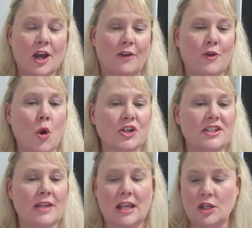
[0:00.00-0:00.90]
Of course,
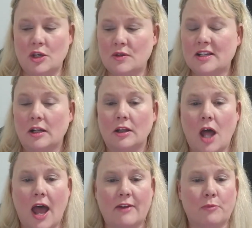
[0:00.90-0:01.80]
they used a
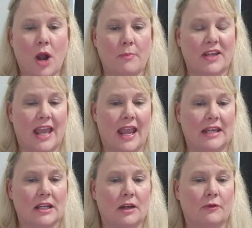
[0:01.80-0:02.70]
lot of
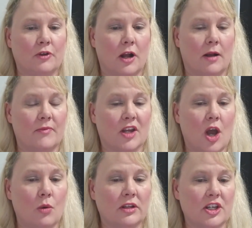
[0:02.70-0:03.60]
propaganda from the
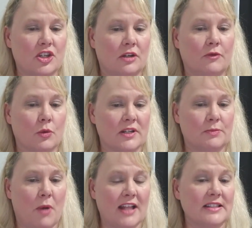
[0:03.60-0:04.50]
Coalition for
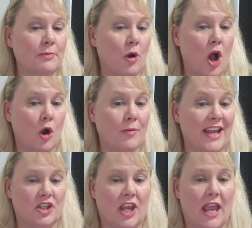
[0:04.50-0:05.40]
Responsible Home
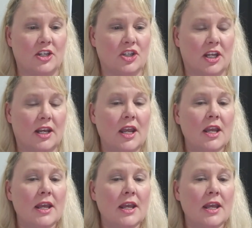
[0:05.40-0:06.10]
Education